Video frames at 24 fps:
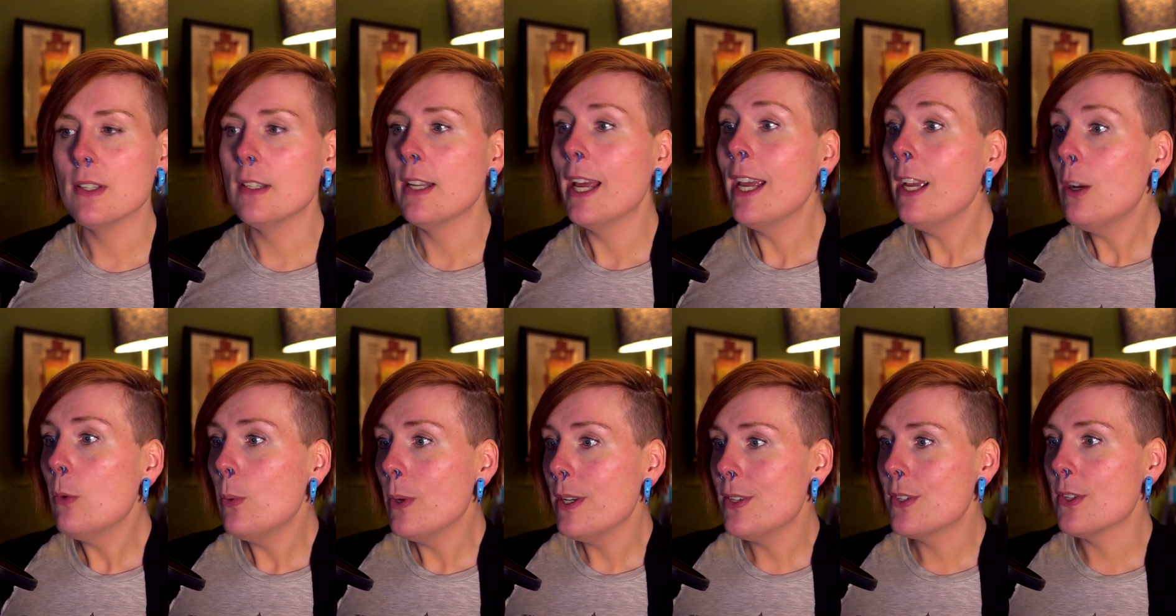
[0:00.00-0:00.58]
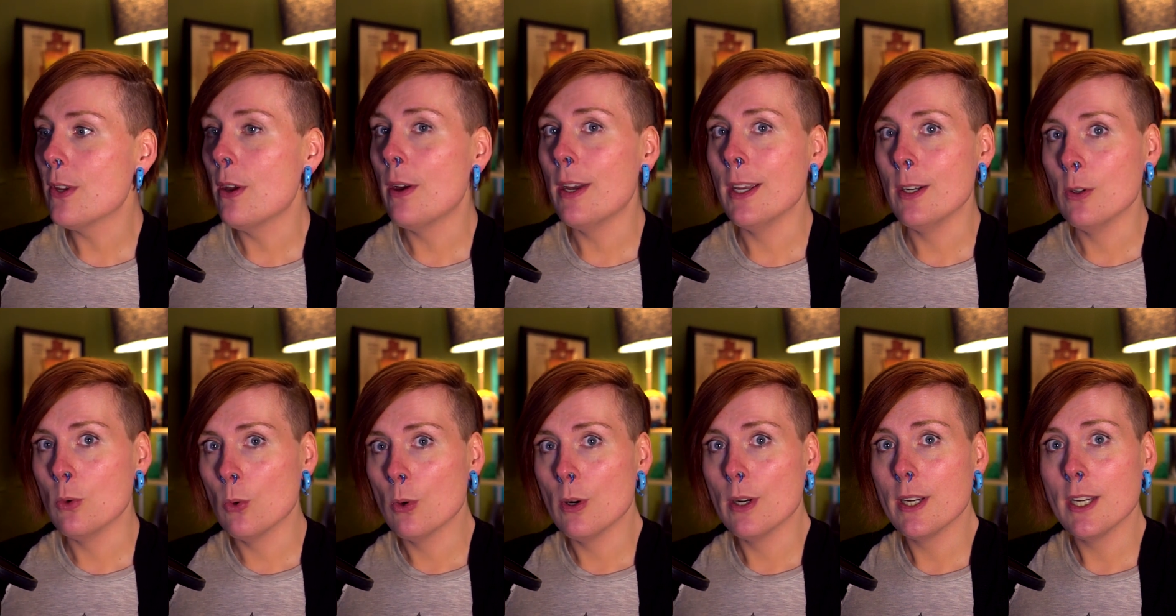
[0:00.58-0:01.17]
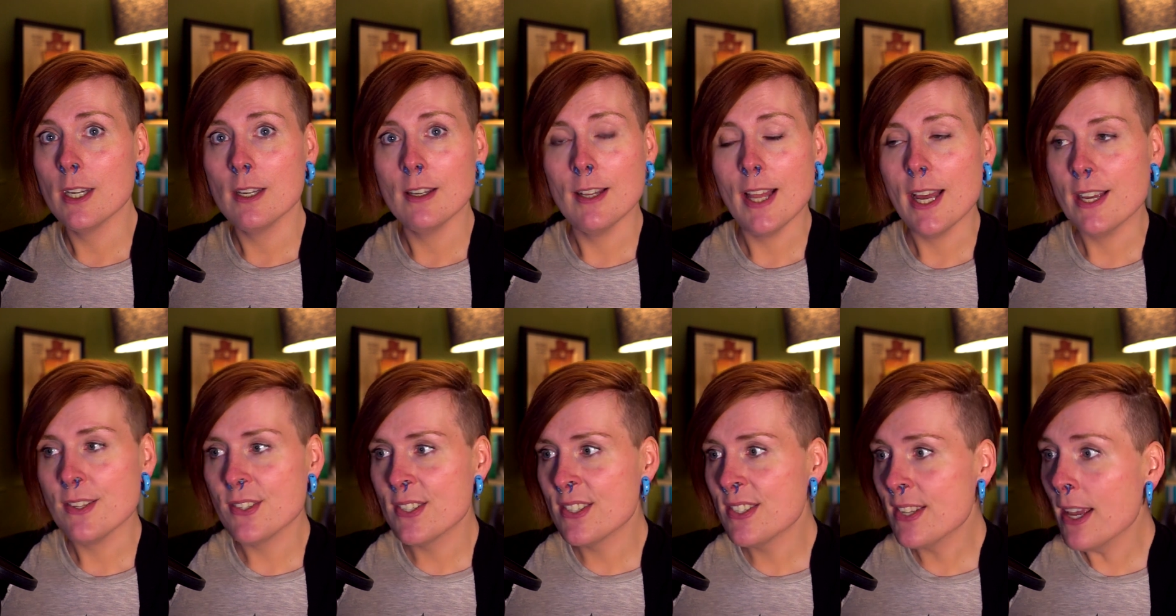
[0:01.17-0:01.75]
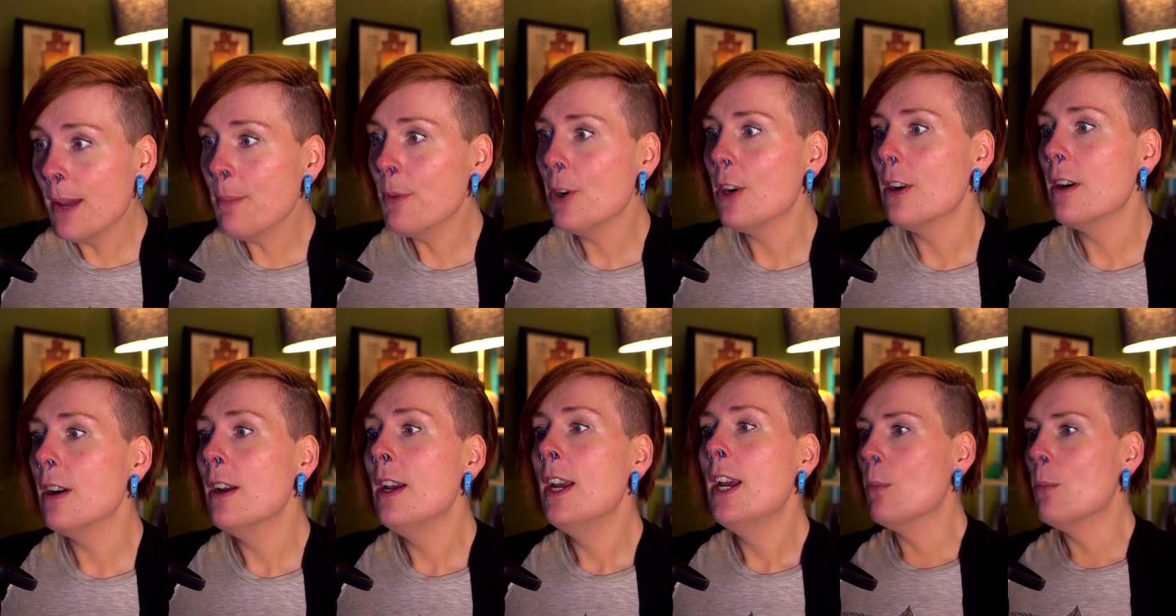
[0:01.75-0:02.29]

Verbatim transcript: like we saw in Oregon last summer,